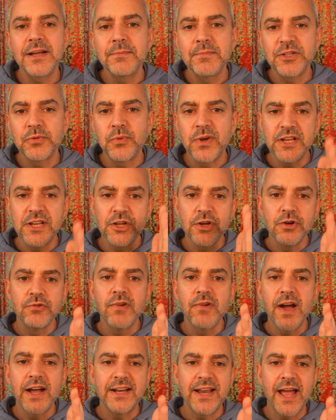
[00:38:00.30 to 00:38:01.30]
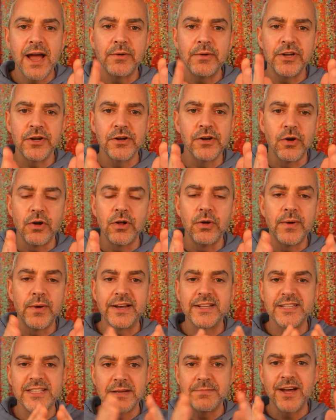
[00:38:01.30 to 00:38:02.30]
between you right now and your goal weight
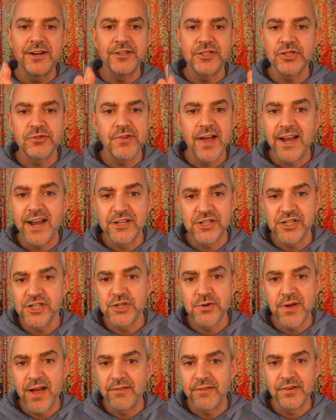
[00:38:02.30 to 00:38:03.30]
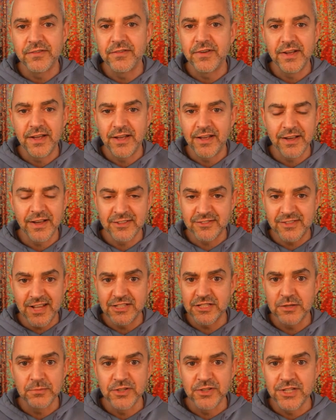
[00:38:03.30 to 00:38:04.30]
is the amount of strategies you have
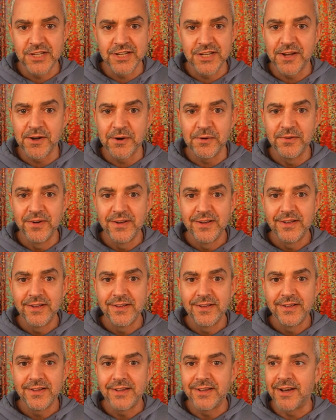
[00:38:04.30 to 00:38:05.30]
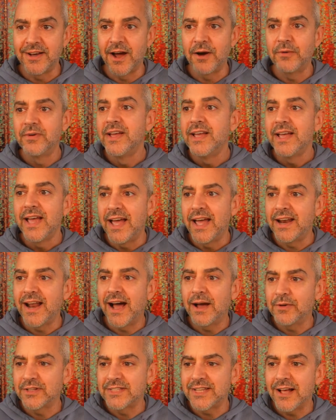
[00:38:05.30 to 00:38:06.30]
accessible to you. You know, and
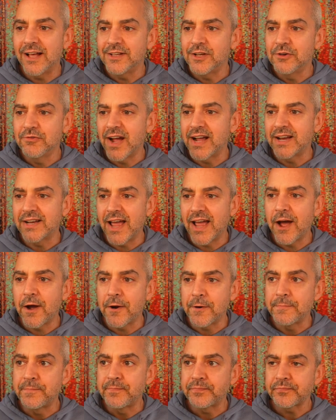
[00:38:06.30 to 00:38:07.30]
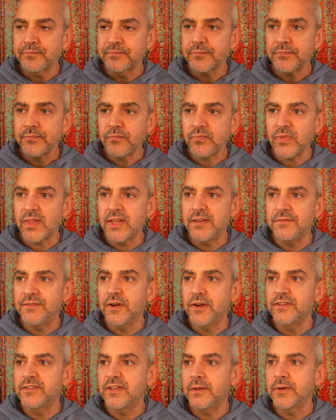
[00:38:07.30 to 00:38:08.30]
I will tell you right now, if you're
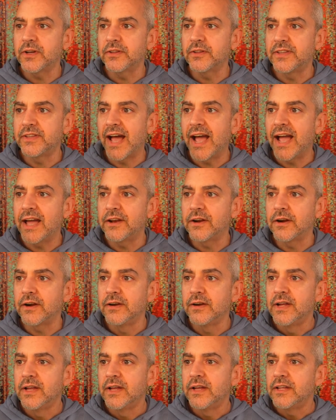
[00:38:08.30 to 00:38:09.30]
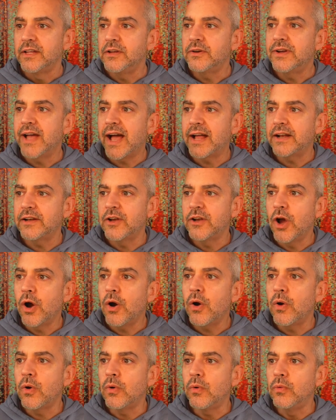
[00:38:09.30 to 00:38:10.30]
a typical dieter, You got
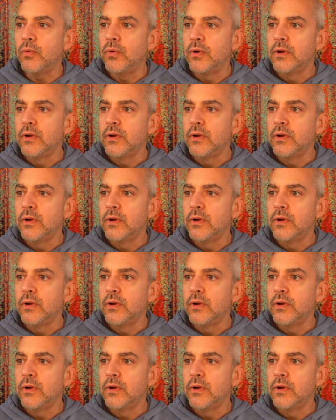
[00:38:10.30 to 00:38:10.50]
no